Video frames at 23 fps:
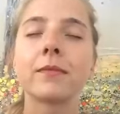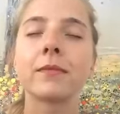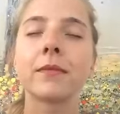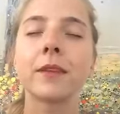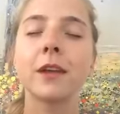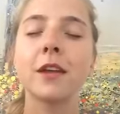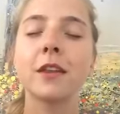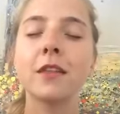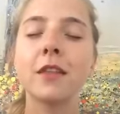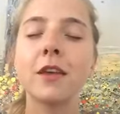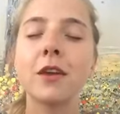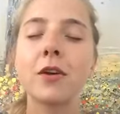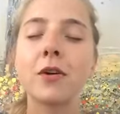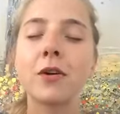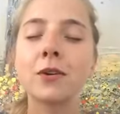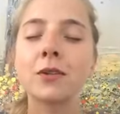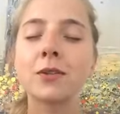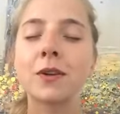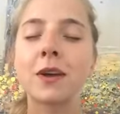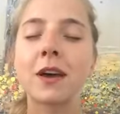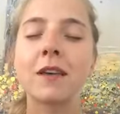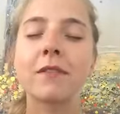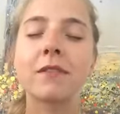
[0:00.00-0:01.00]
And they
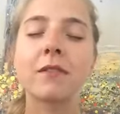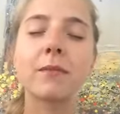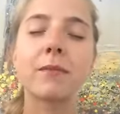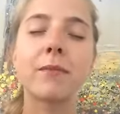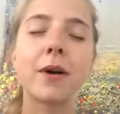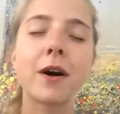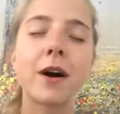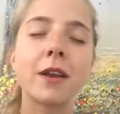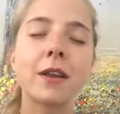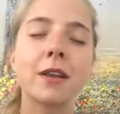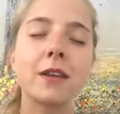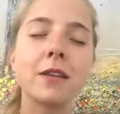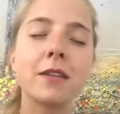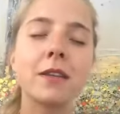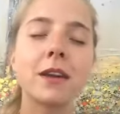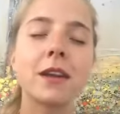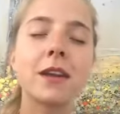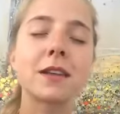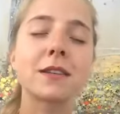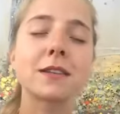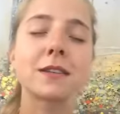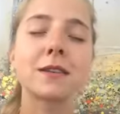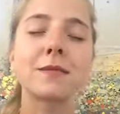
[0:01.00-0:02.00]
also have a body that
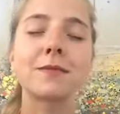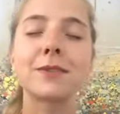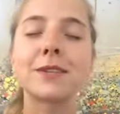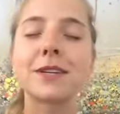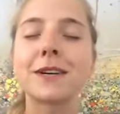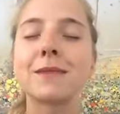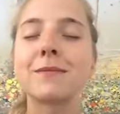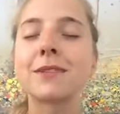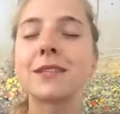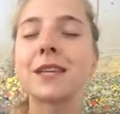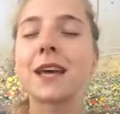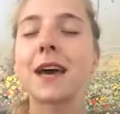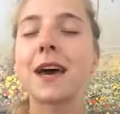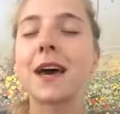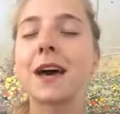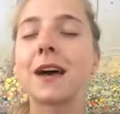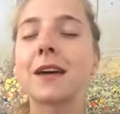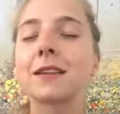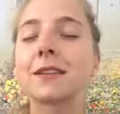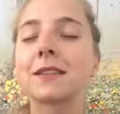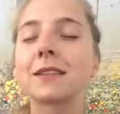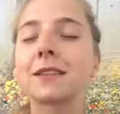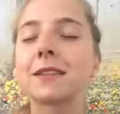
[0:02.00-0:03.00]
sometimes
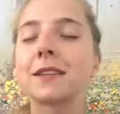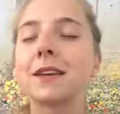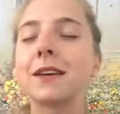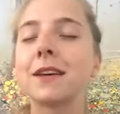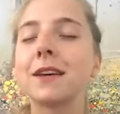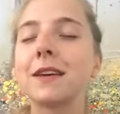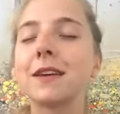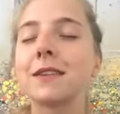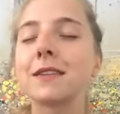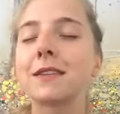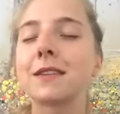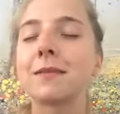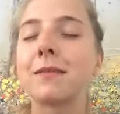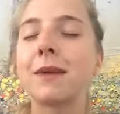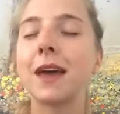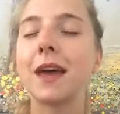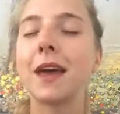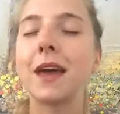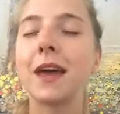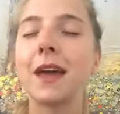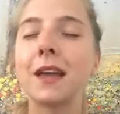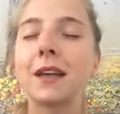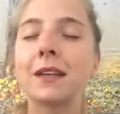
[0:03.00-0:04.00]
has some
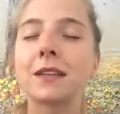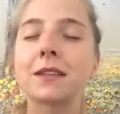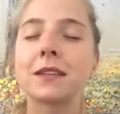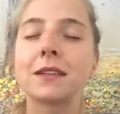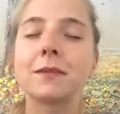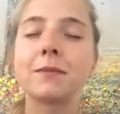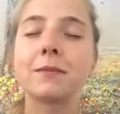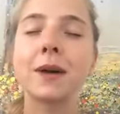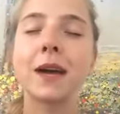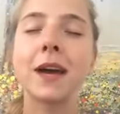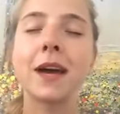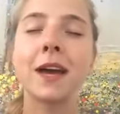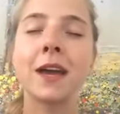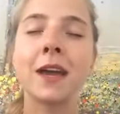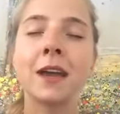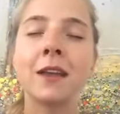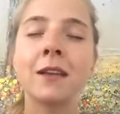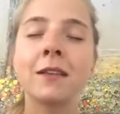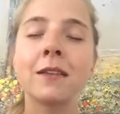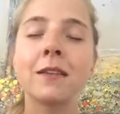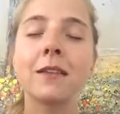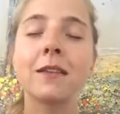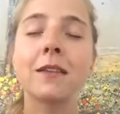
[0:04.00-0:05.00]
aches and
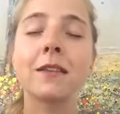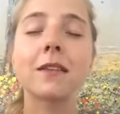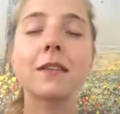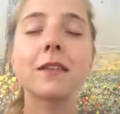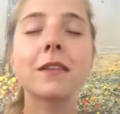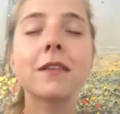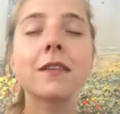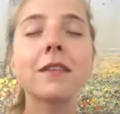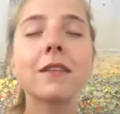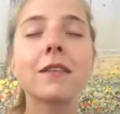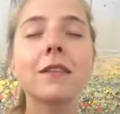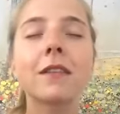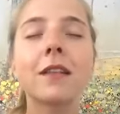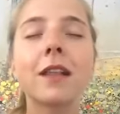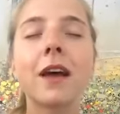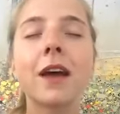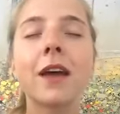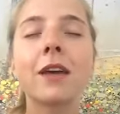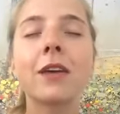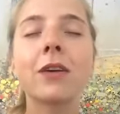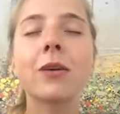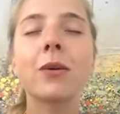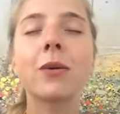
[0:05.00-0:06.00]
pains, just
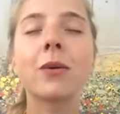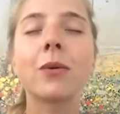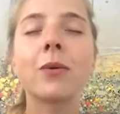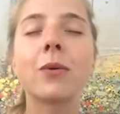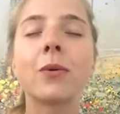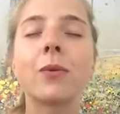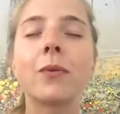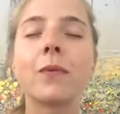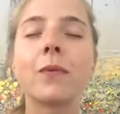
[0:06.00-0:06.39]
like you.